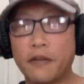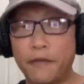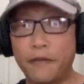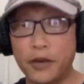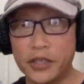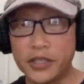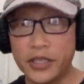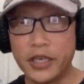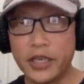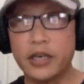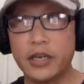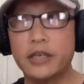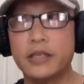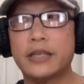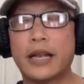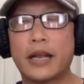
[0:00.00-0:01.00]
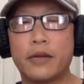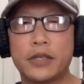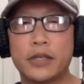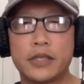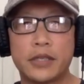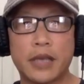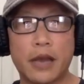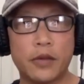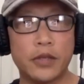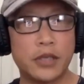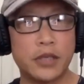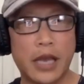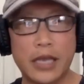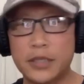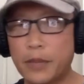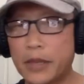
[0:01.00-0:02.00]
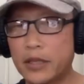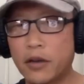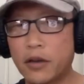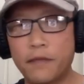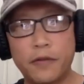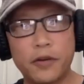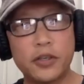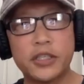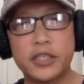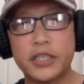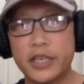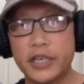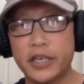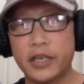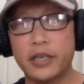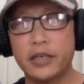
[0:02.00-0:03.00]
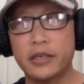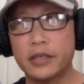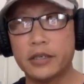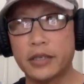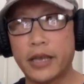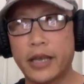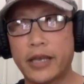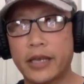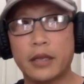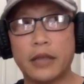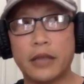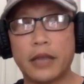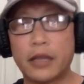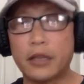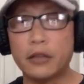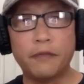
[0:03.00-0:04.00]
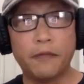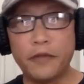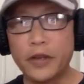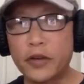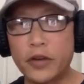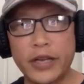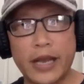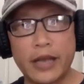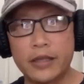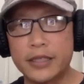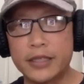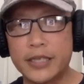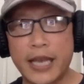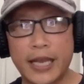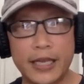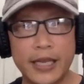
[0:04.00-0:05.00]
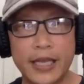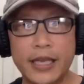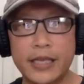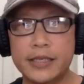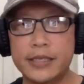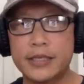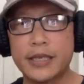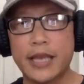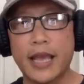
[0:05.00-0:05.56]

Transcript: the first year that i was i was i spent the first year like like figuring out the techniques